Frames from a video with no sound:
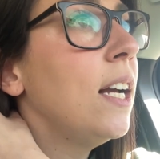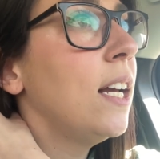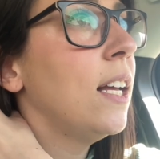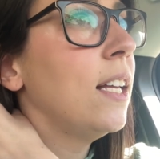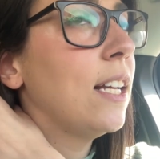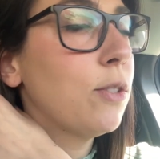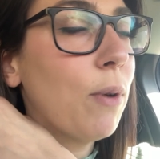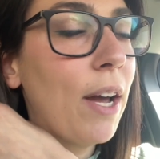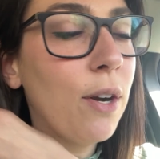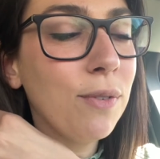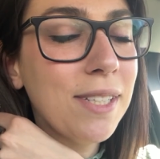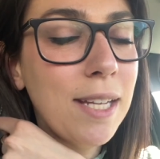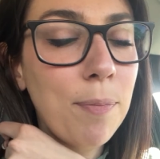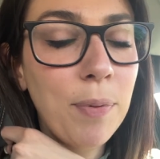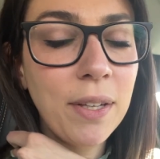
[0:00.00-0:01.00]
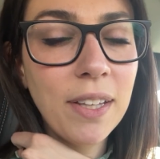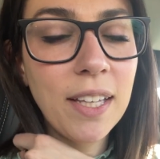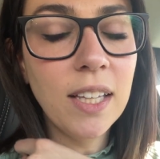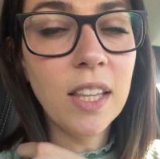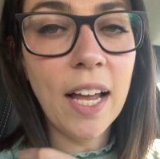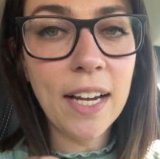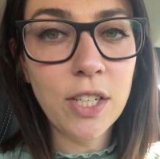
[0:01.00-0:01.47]
That's why I don't typically
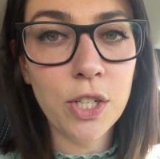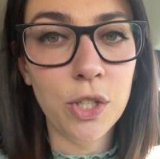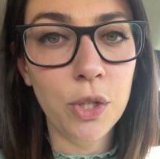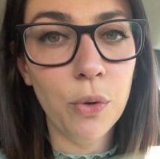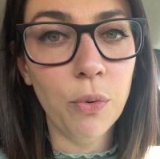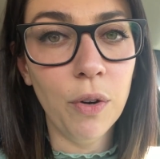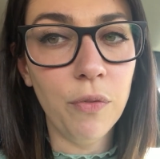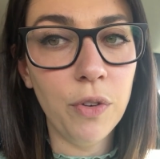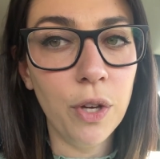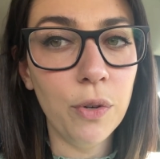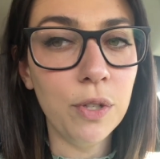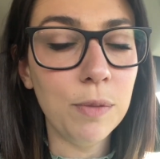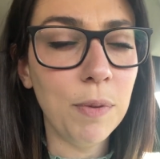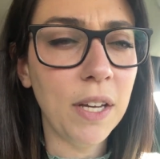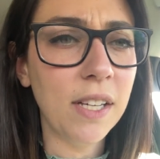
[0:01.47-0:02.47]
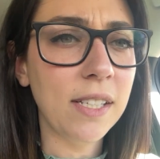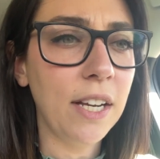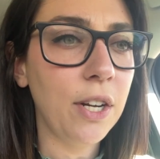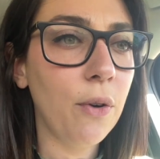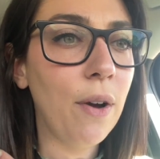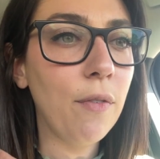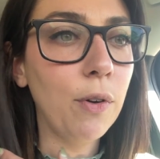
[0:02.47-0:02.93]
like to do reviews, because I
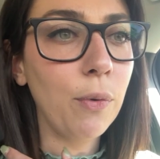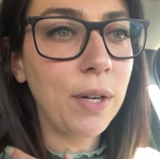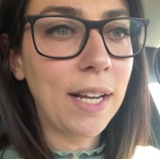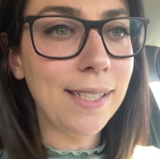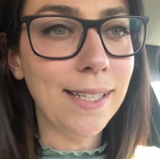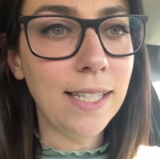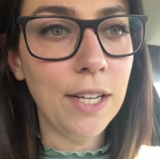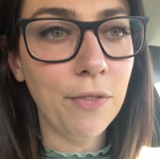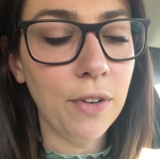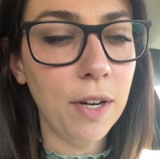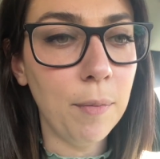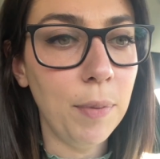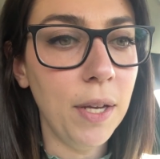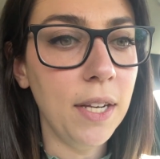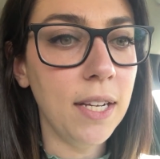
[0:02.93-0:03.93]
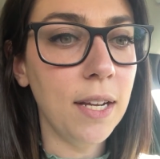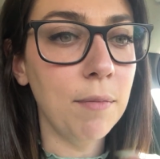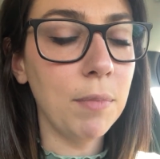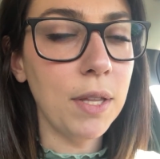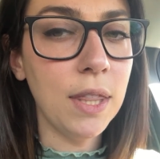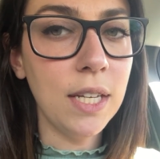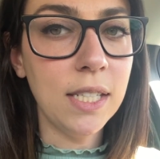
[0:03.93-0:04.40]
know everyone has a different opinion,
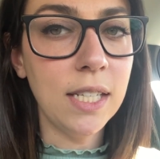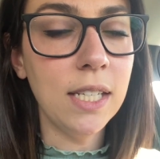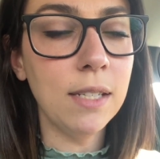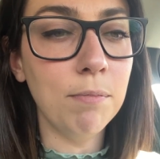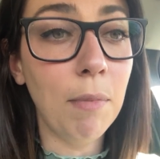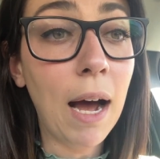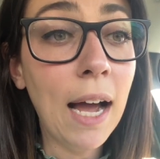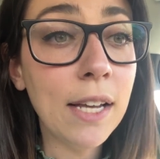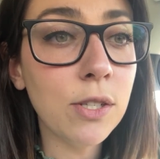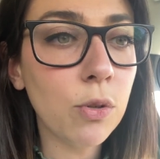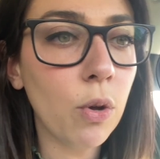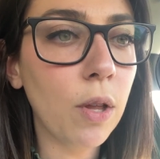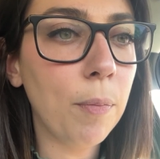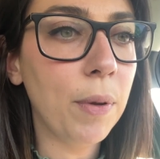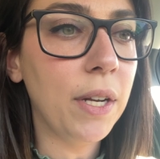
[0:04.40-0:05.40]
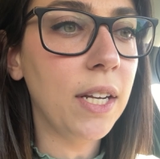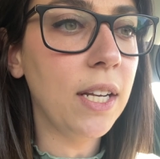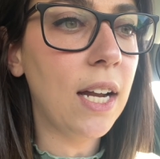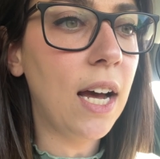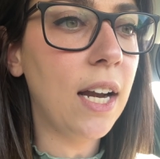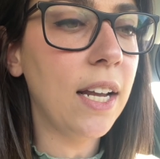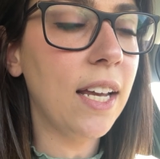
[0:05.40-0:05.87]
but this is my sole opinion
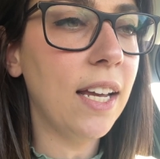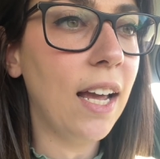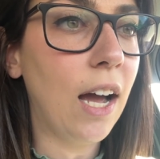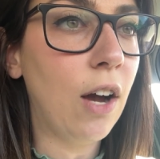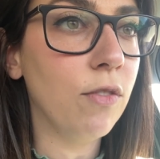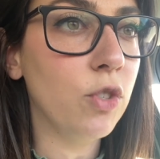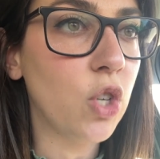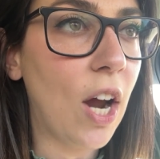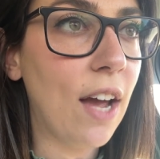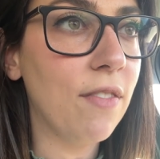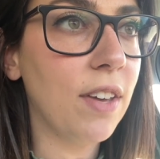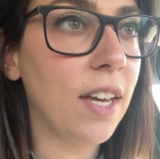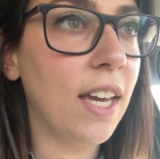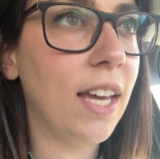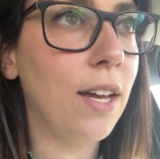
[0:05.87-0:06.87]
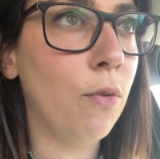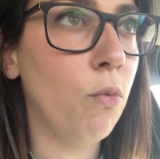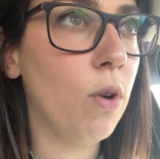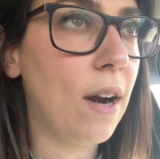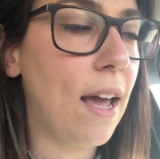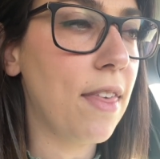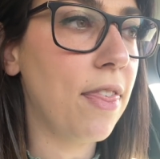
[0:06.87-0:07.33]
on it, of driving it and
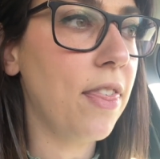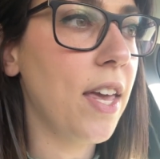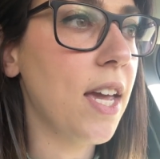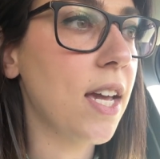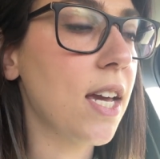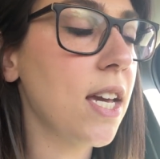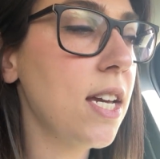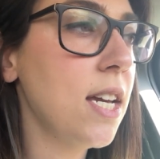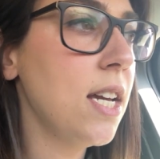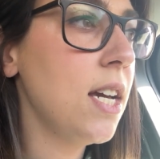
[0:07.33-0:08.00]
what I think.